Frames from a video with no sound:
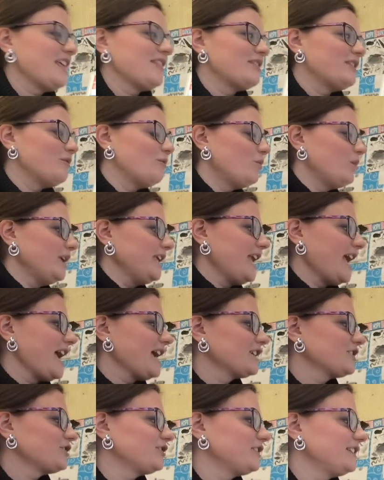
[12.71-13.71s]
that we
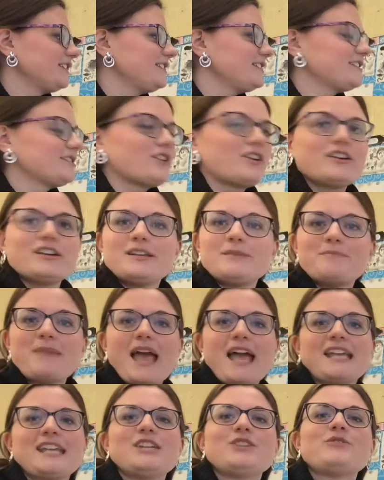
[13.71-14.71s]
actually started
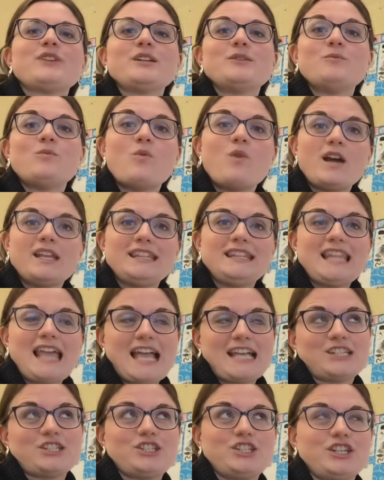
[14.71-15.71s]
back in grade one
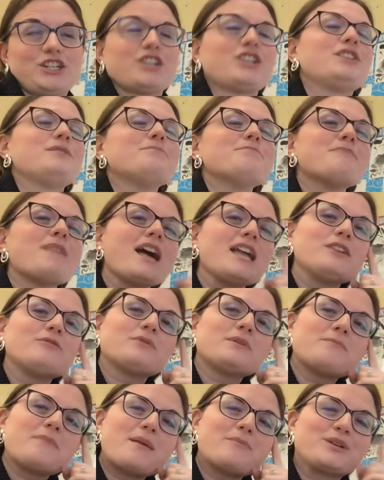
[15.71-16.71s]
last year. You might
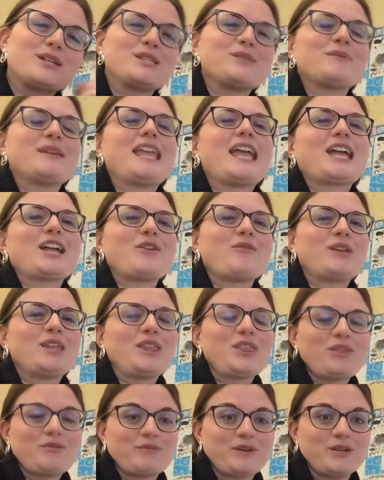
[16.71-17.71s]
remember as we get
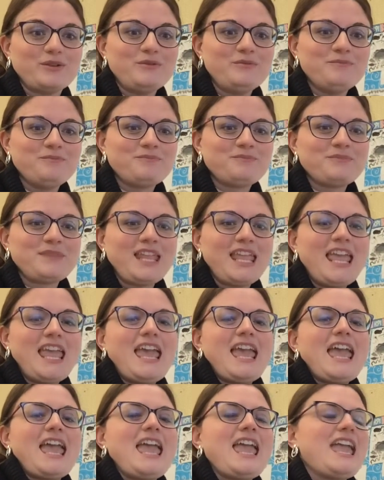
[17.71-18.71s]
going through,
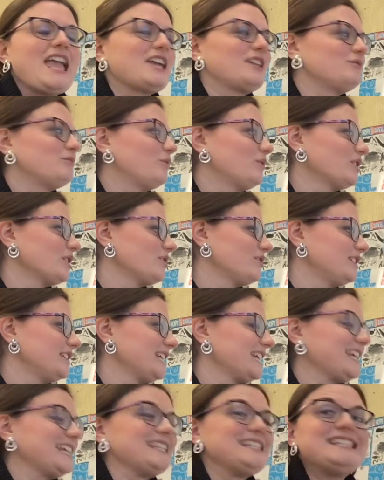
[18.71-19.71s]
and we're going
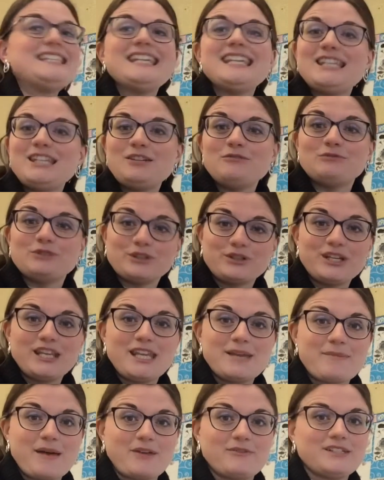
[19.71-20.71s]
to continue
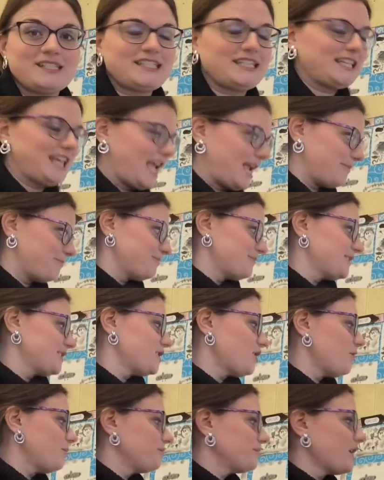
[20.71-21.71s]
learning about it today.
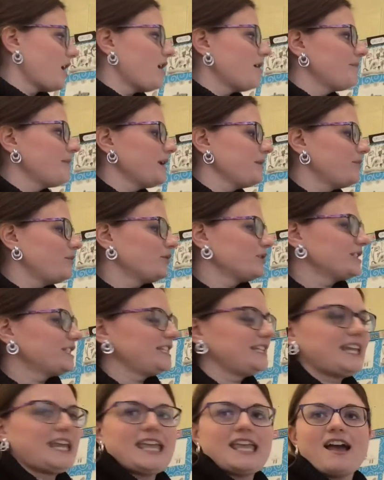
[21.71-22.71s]
So on my board
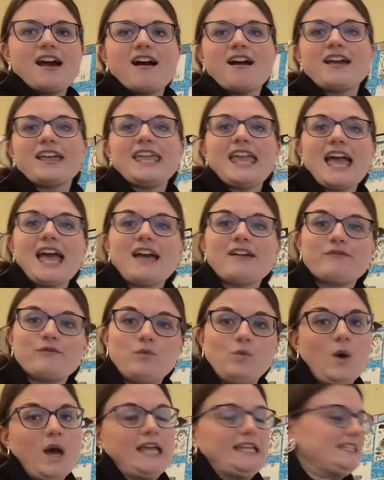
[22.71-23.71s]
today, I have
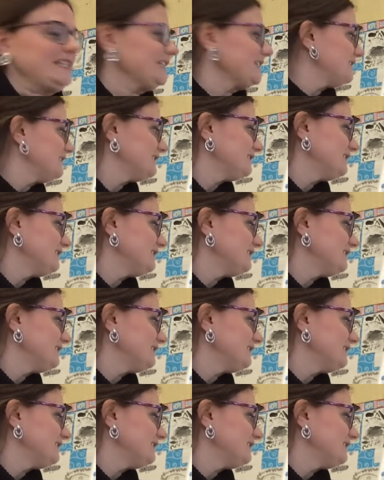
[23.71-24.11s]
what?